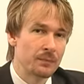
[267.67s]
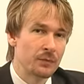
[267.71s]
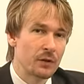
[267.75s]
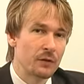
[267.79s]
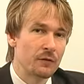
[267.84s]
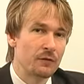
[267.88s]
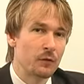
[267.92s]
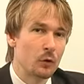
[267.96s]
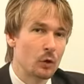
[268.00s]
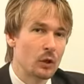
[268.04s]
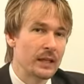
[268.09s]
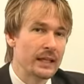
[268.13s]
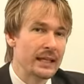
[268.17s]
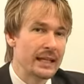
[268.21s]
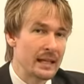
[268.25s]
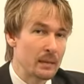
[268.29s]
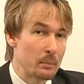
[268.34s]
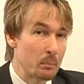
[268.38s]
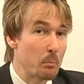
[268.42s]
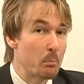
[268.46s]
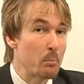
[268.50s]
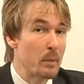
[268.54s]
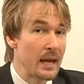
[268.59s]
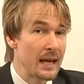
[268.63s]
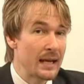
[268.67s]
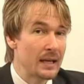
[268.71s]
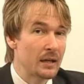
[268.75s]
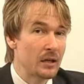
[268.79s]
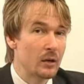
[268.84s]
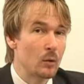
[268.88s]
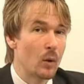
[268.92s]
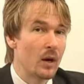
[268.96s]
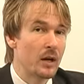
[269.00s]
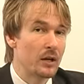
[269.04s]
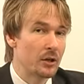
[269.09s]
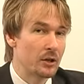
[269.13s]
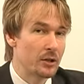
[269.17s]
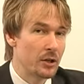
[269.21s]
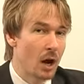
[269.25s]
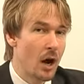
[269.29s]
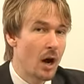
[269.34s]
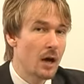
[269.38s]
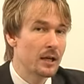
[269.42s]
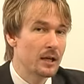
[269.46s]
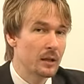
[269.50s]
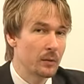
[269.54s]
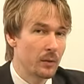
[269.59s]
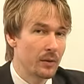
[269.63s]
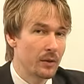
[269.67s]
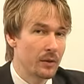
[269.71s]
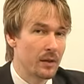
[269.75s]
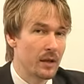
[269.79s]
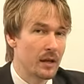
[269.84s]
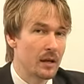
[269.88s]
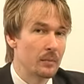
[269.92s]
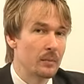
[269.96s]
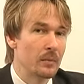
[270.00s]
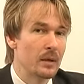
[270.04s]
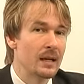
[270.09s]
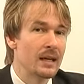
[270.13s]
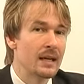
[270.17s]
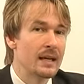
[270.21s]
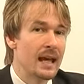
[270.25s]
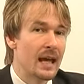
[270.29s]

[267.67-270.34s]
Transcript: fully in beta while you're talking with them